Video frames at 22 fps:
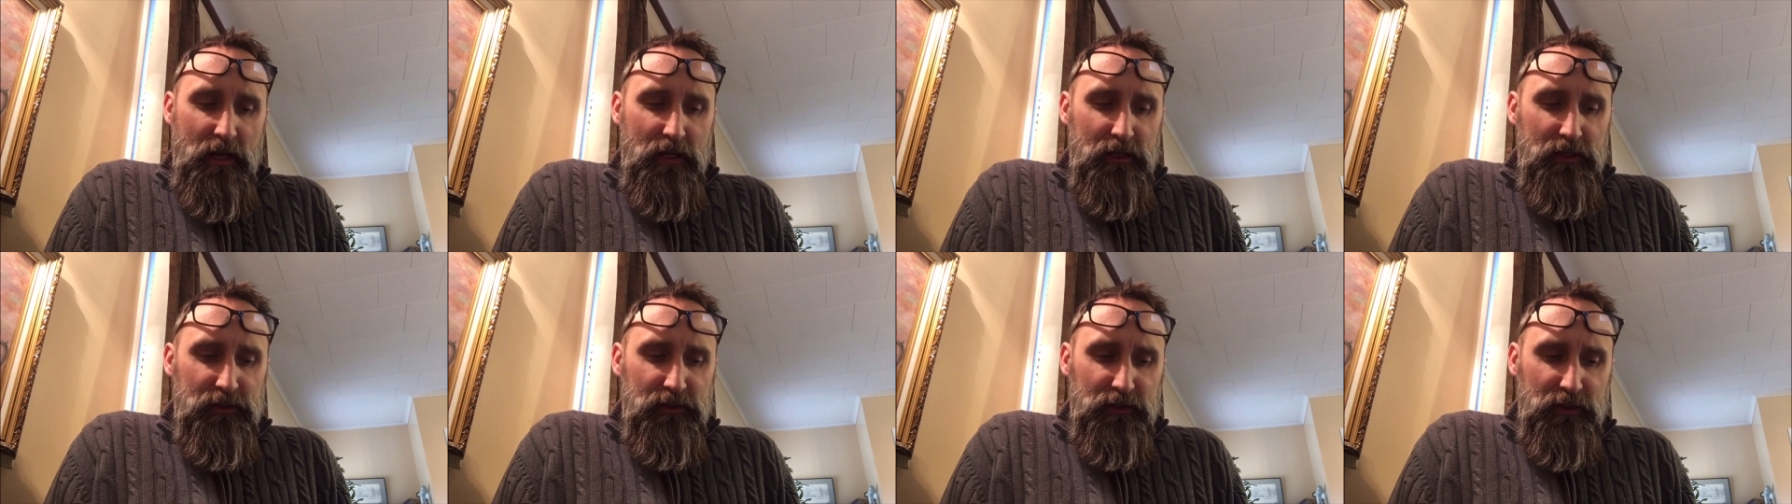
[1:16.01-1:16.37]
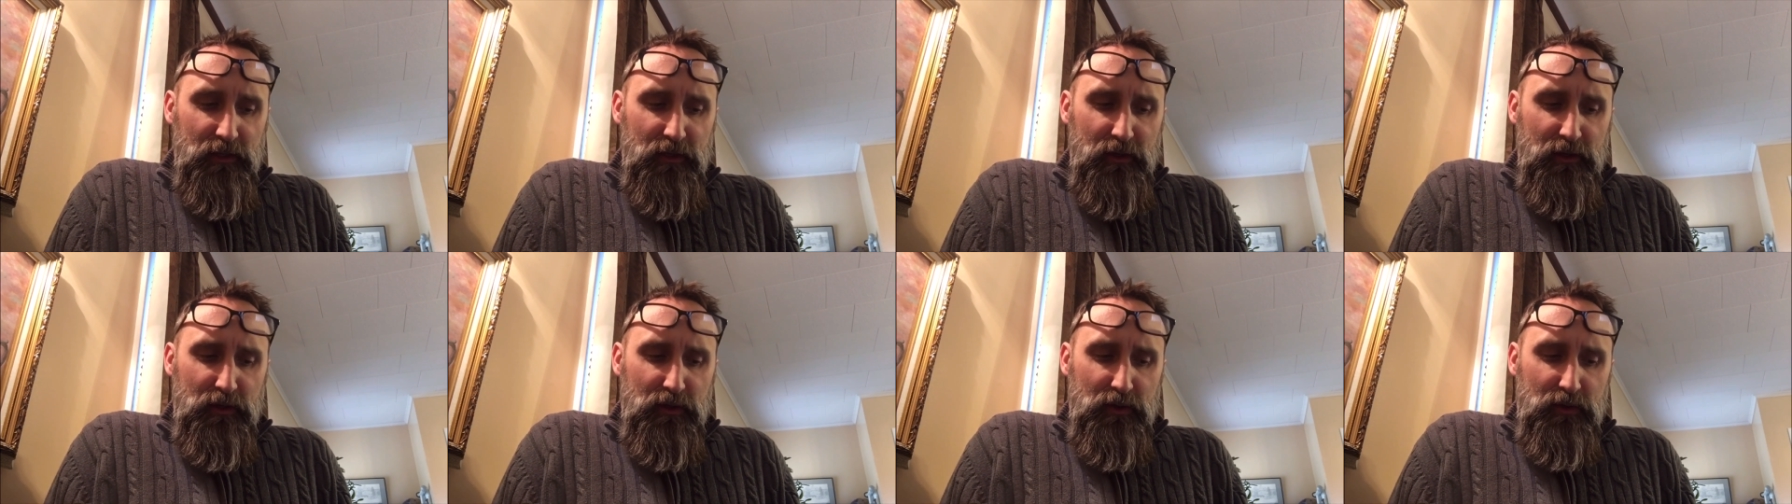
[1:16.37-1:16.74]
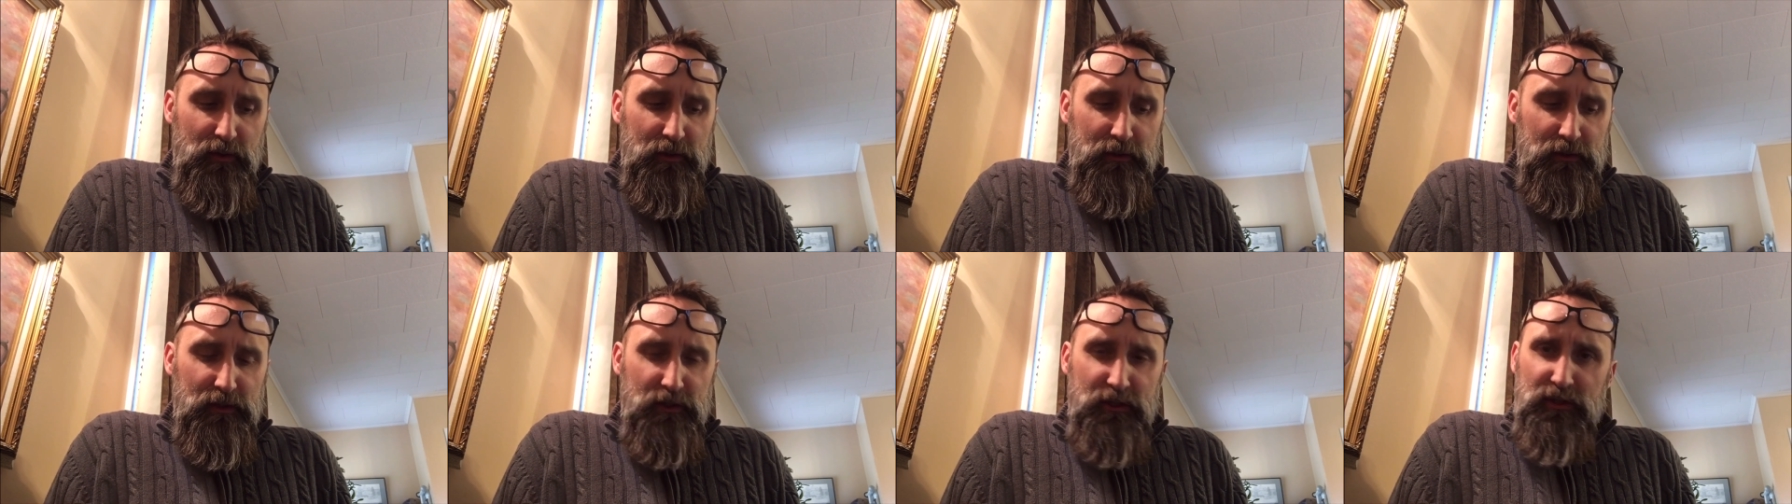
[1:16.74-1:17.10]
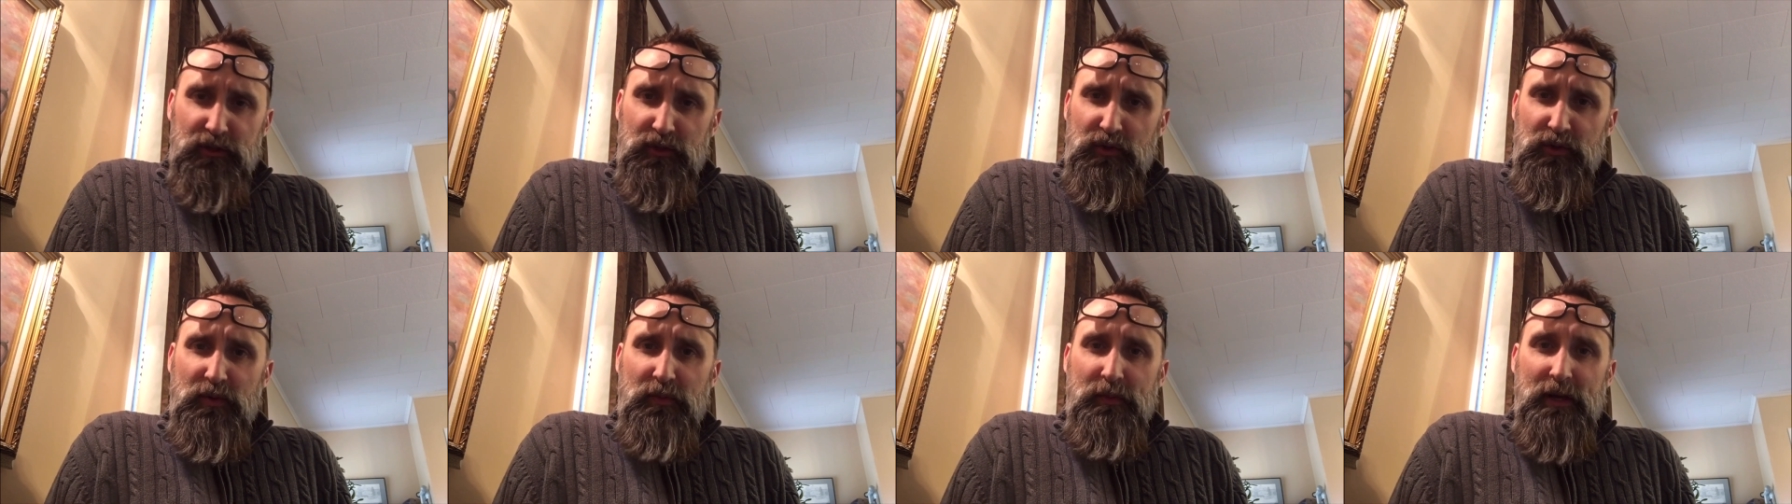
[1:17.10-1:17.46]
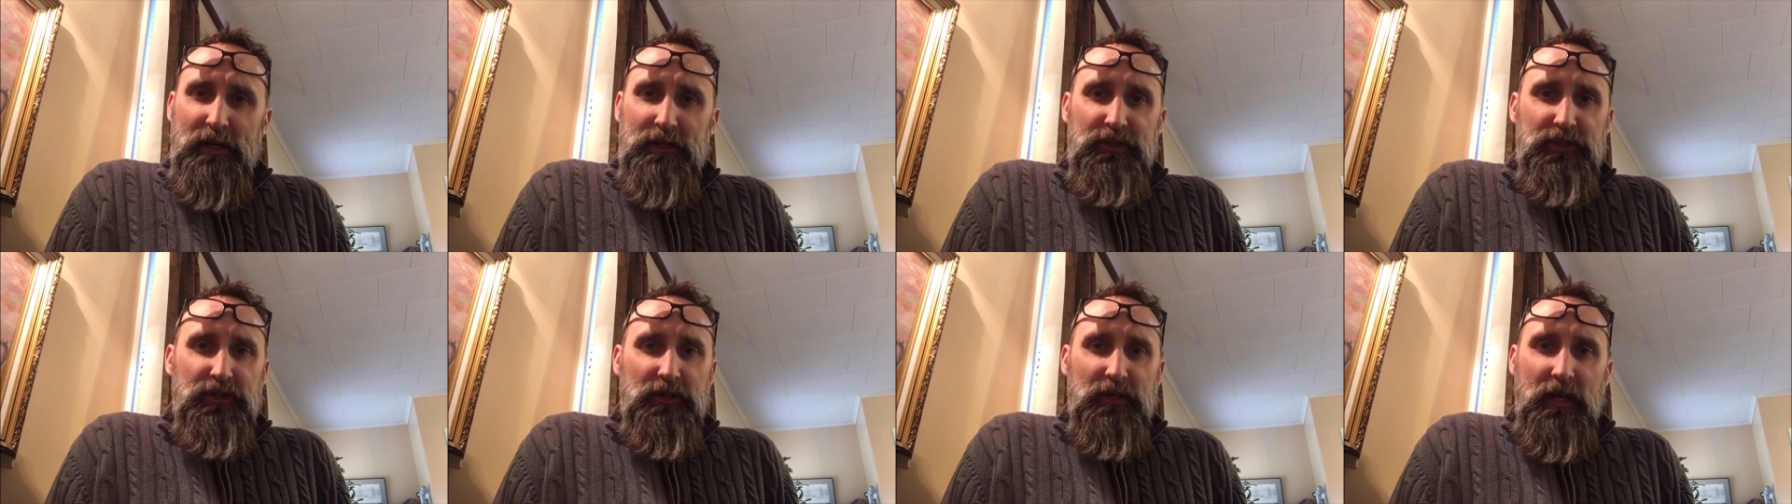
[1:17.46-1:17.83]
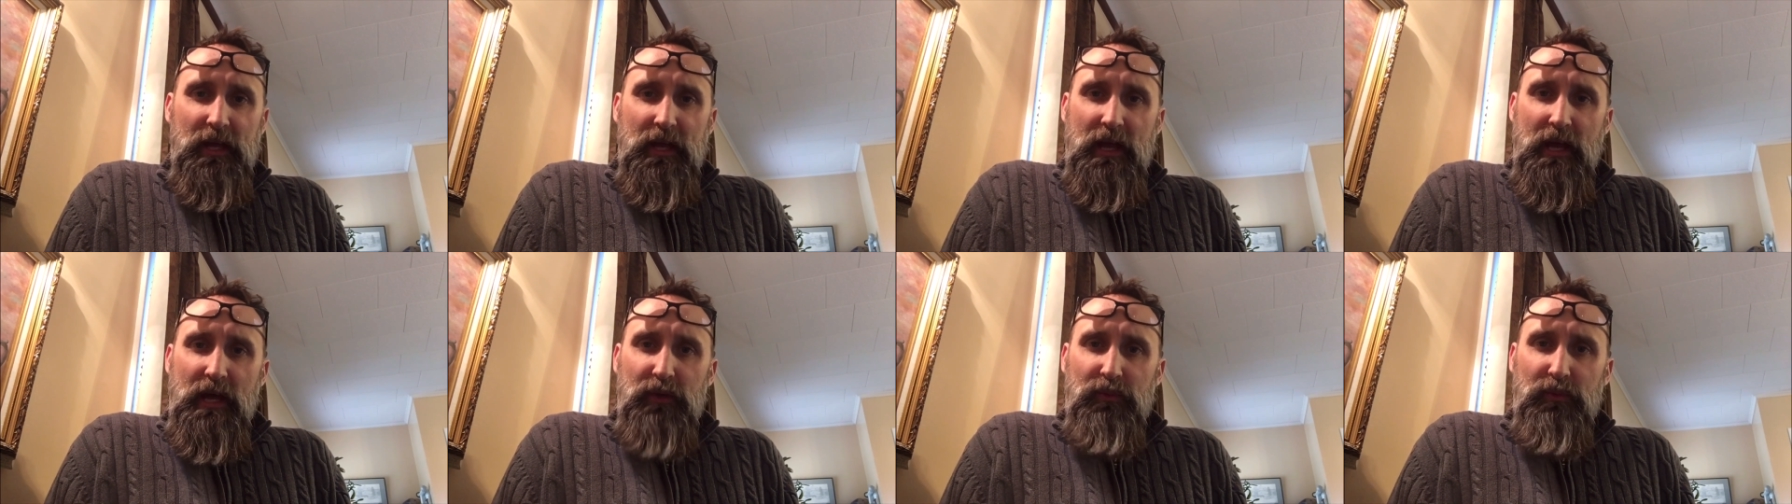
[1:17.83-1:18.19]
So just do the best you
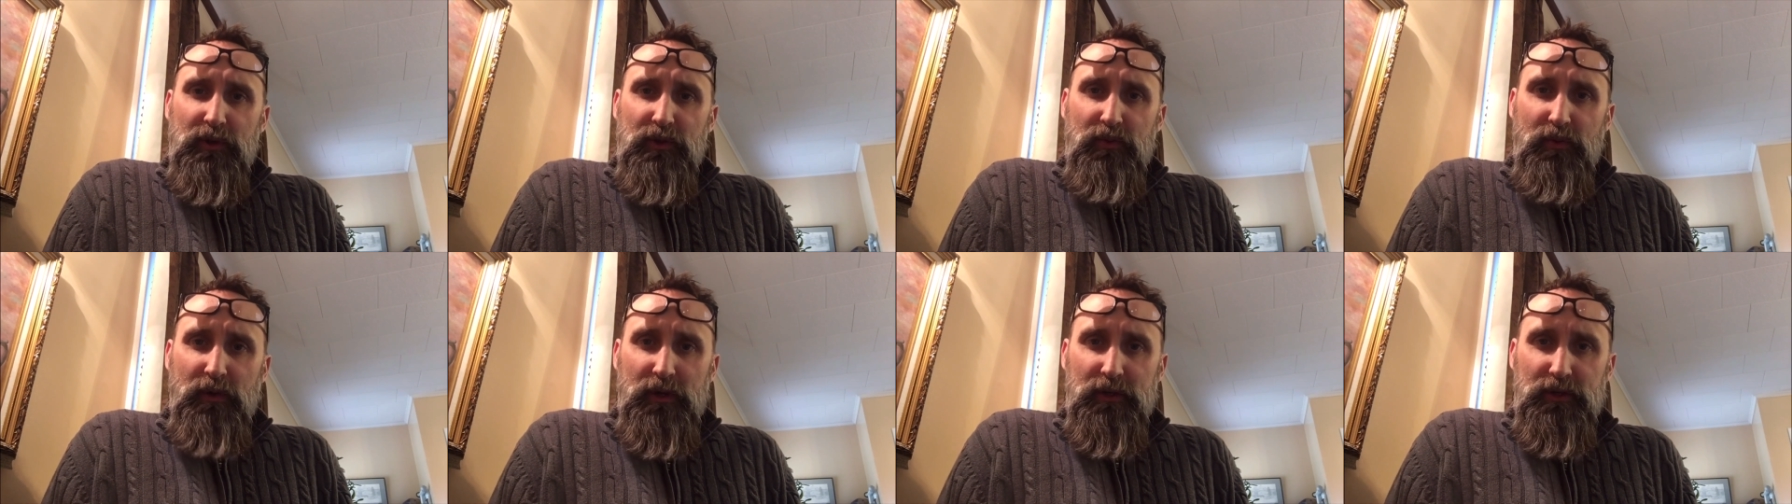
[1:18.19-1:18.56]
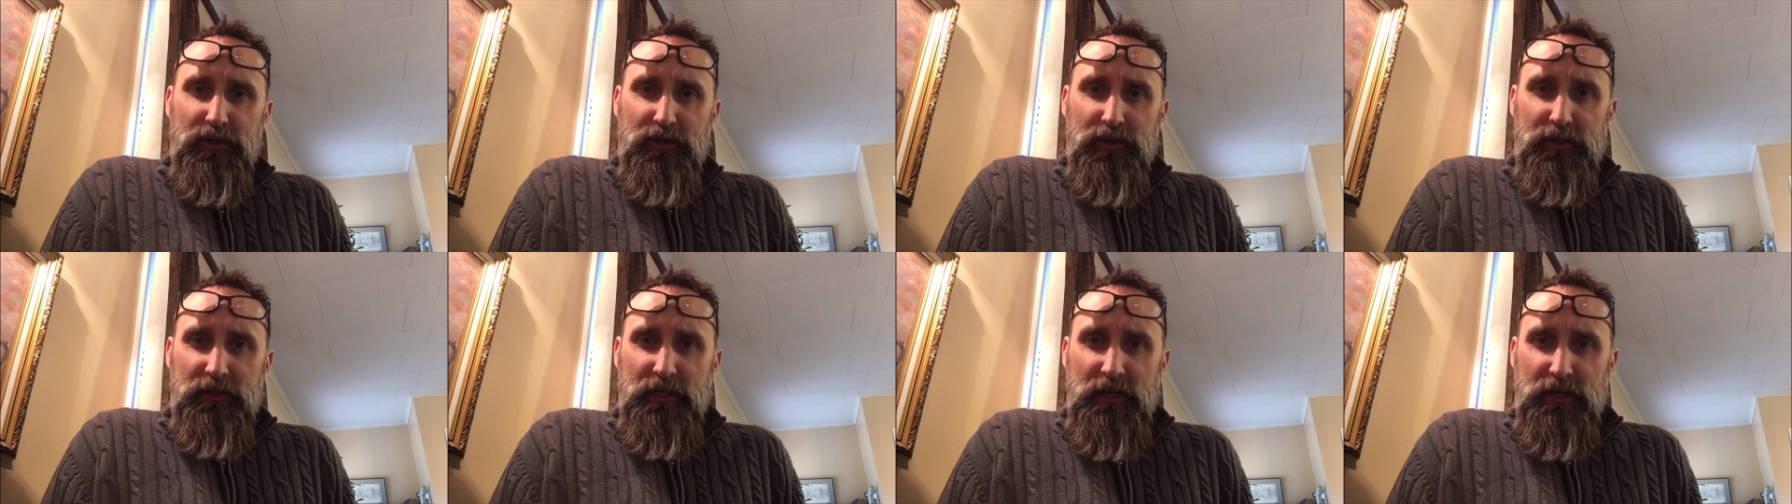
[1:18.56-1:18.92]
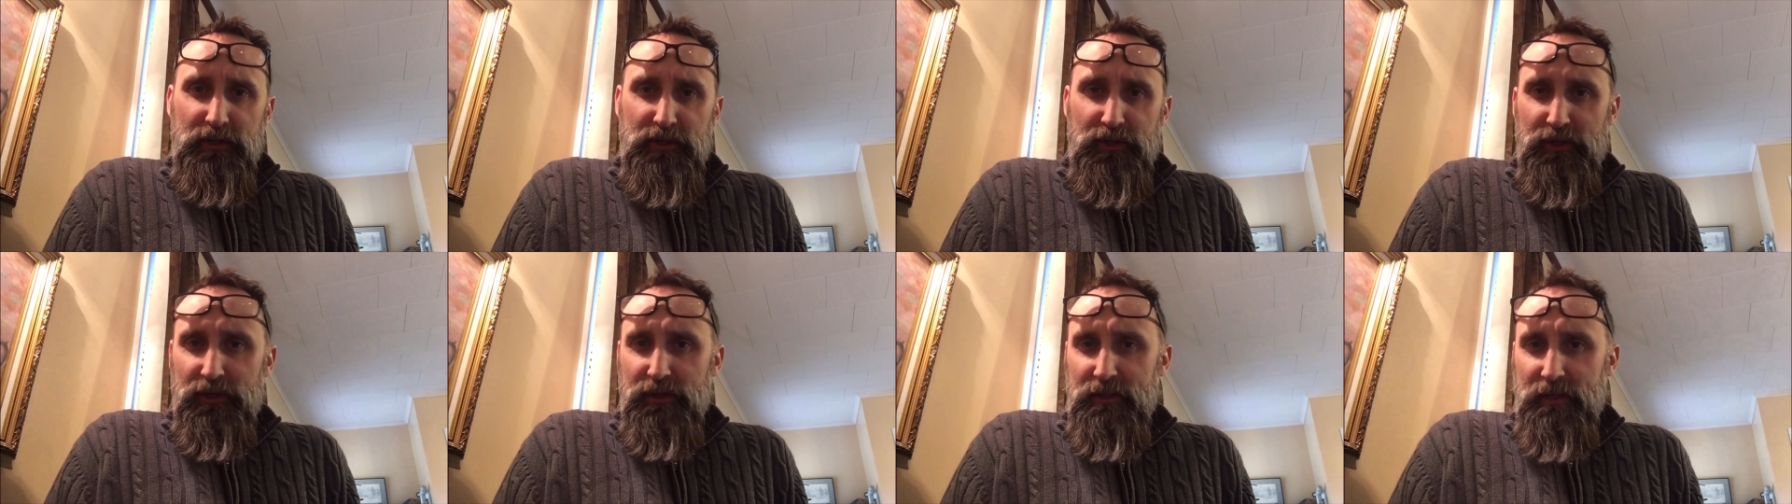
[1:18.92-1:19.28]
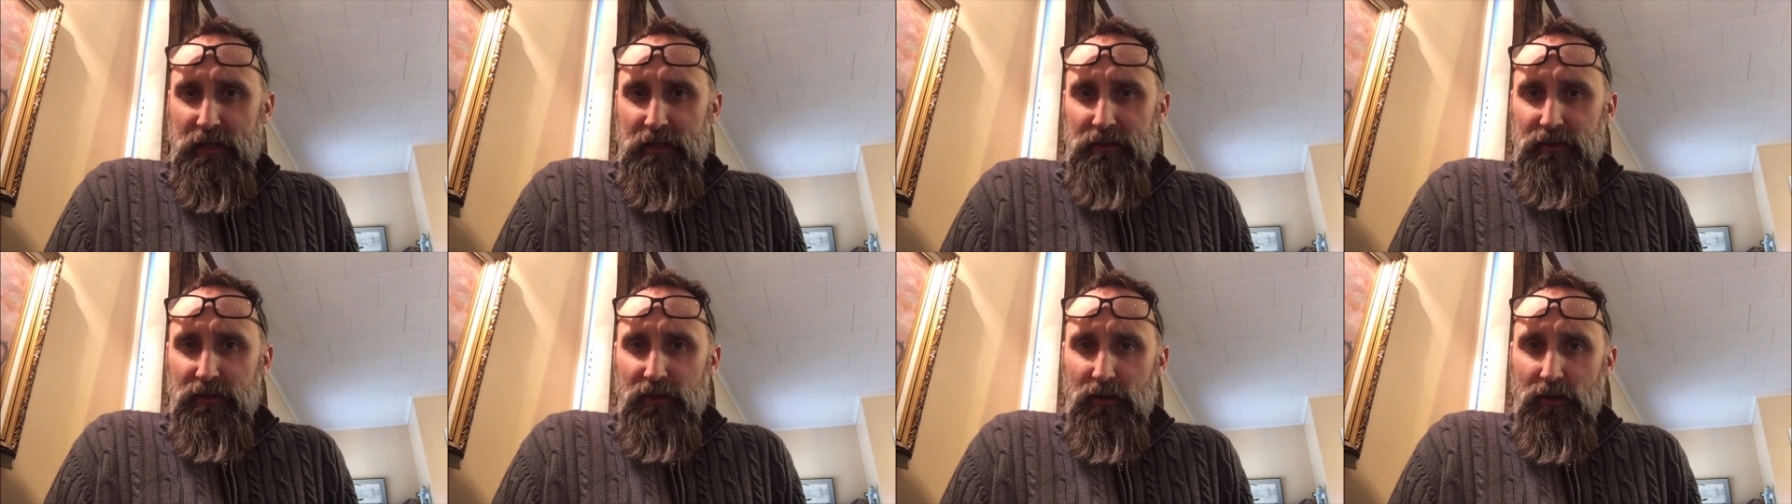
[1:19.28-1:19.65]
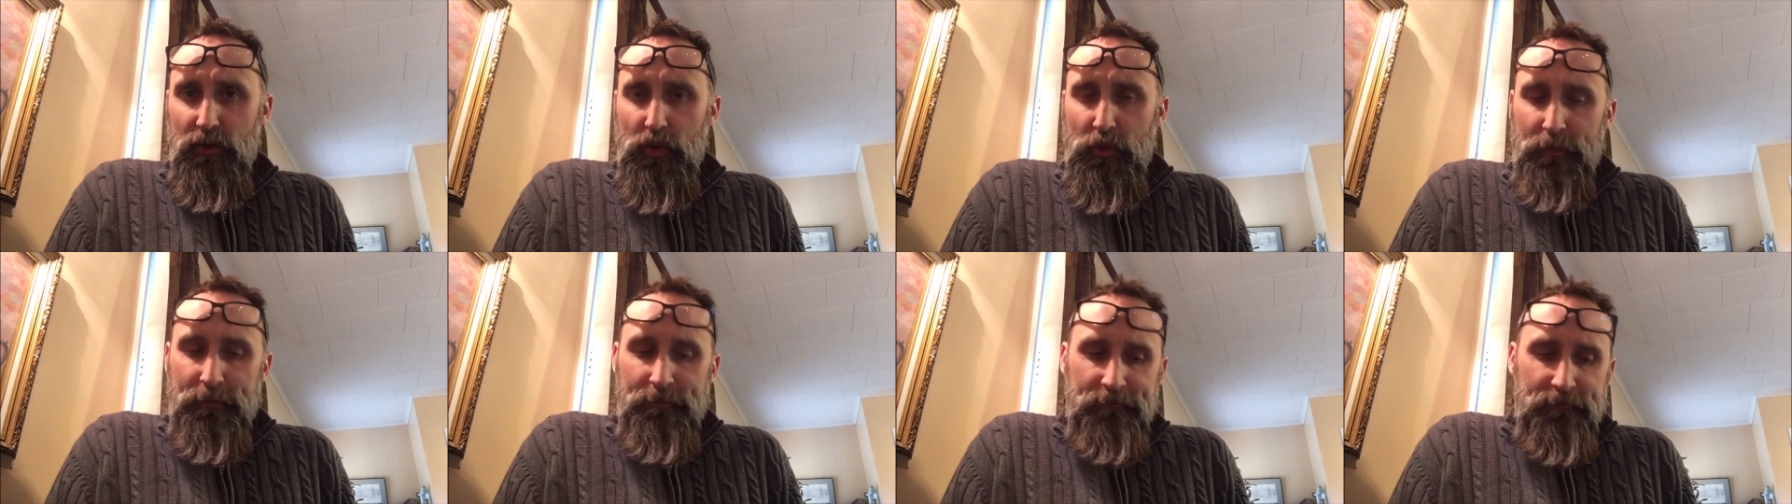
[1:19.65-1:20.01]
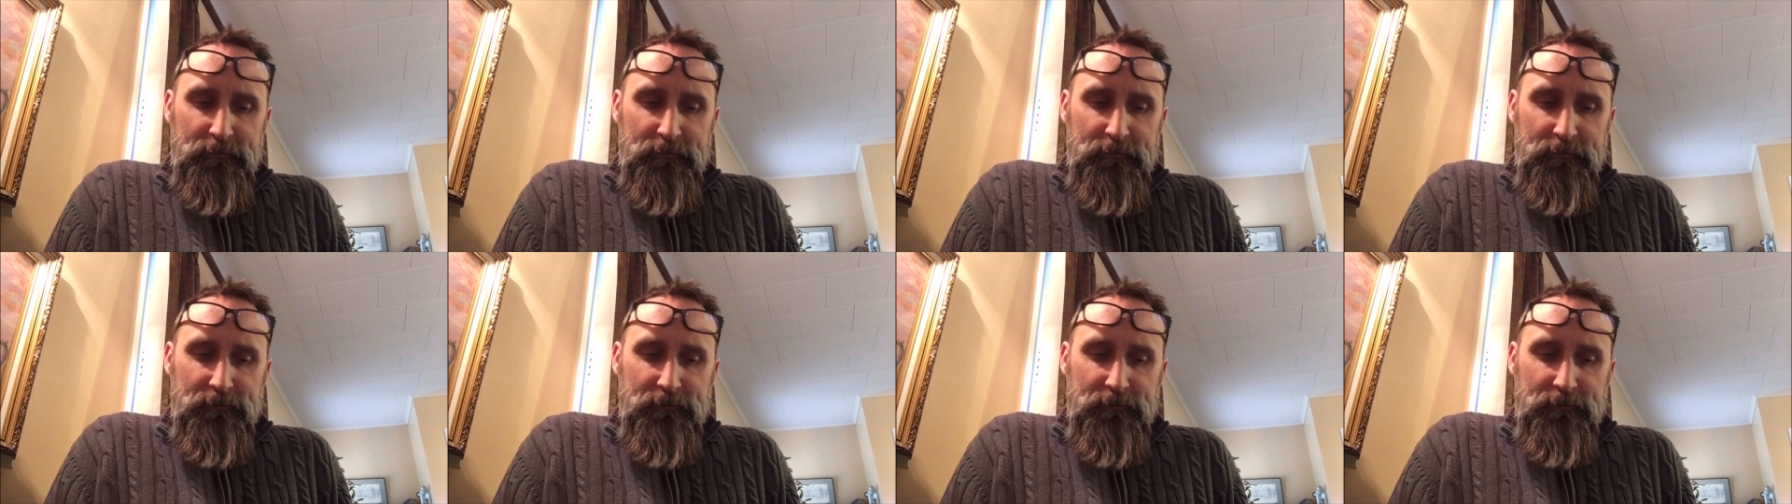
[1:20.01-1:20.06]
can with what your teacher sends home.